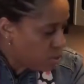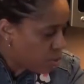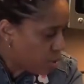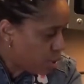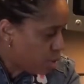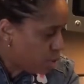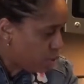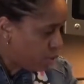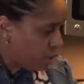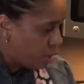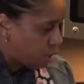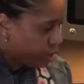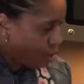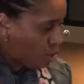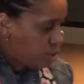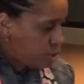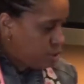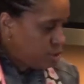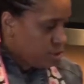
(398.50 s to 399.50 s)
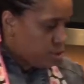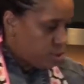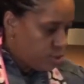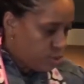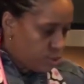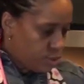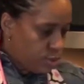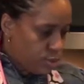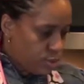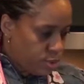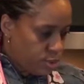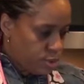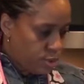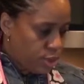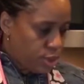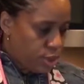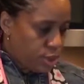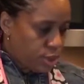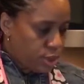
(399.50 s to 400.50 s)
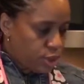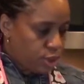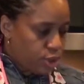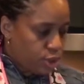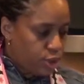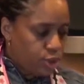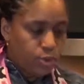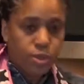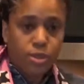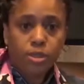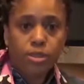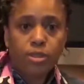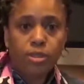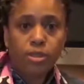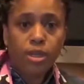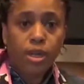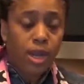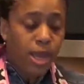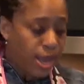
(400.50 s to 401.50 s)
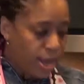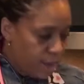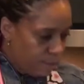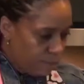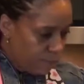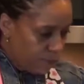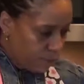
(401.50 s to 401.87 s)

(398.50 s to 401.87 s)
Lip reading: We're going to juice the lime.